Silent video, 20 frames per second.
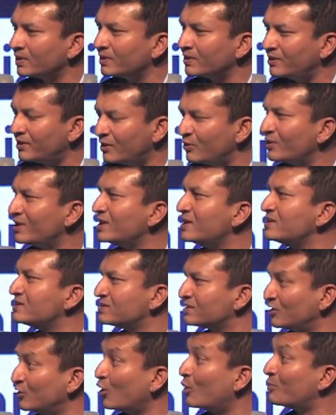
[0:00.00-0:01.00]
there is
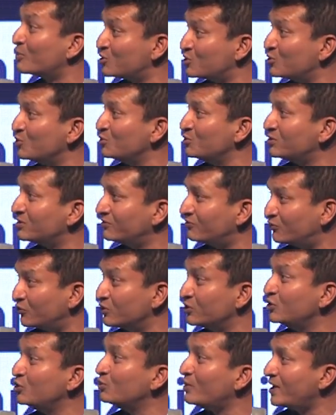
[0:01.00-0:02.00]
an opportunity for
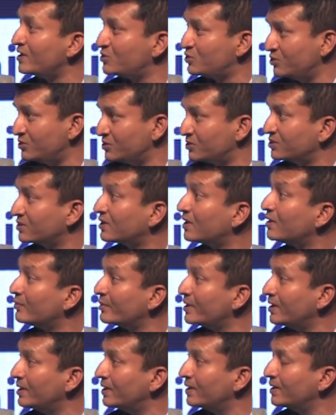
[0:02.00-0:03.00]
new entrants to come
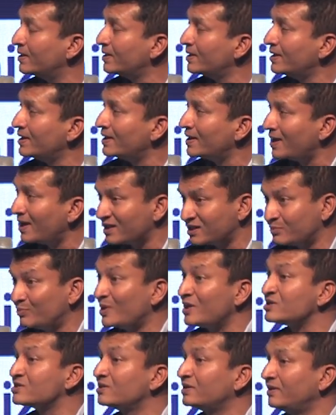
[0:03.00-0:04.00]
in,
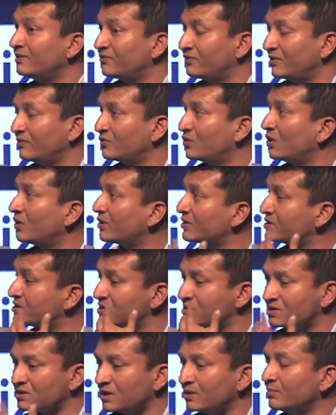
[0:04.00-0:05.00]
especially if they've got
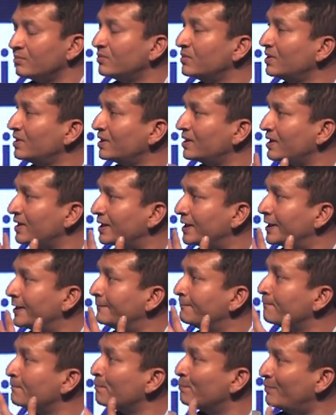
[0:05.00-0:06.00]
some
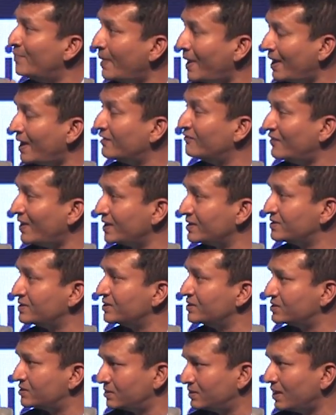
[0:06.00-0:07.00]

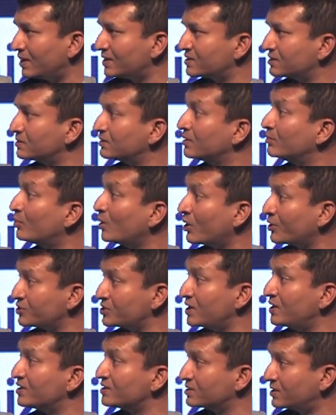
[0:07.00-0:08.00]
advantage that the
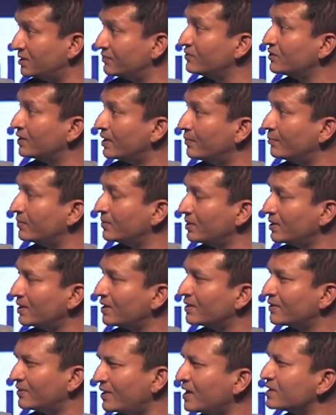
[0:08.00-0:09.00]
blockchain has given them,
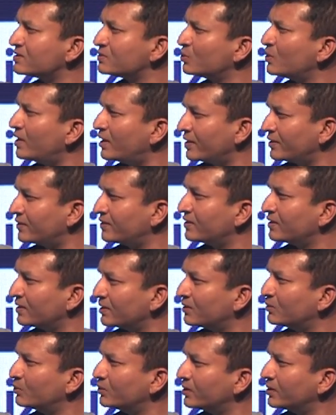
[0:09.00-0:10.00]
that's where I think
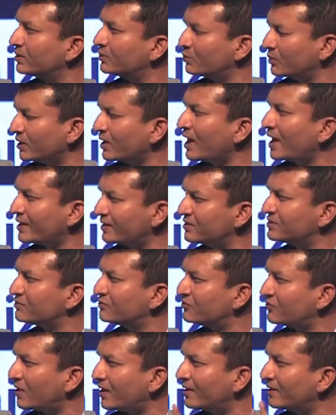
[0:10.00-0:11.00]
we're likely to
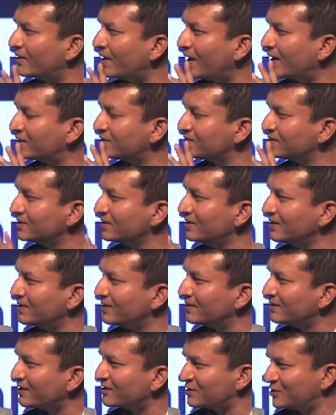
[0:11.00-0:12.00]
find that
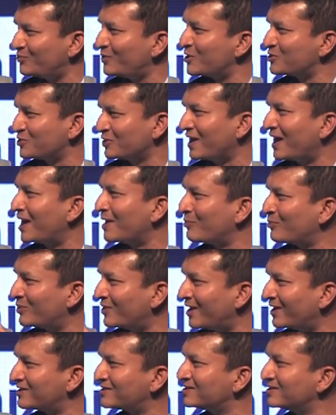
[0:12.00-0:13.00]
special app
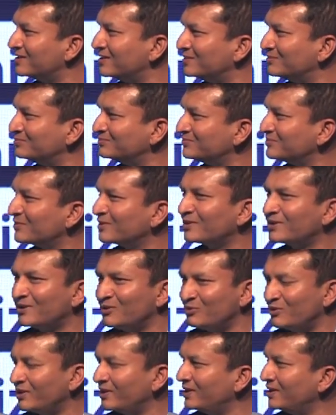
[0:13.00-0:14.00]
that can
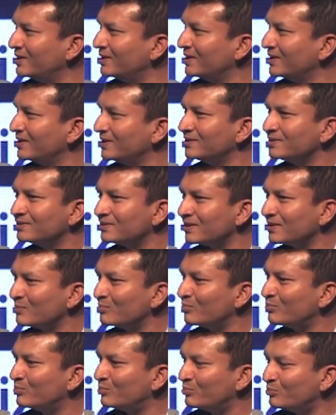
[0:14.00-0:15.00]
really
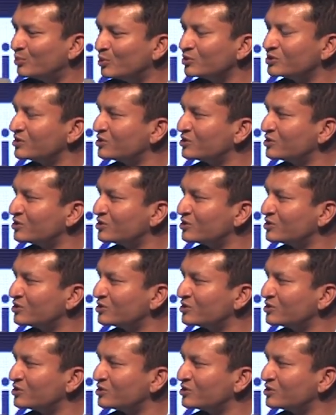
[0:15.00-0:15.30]
put a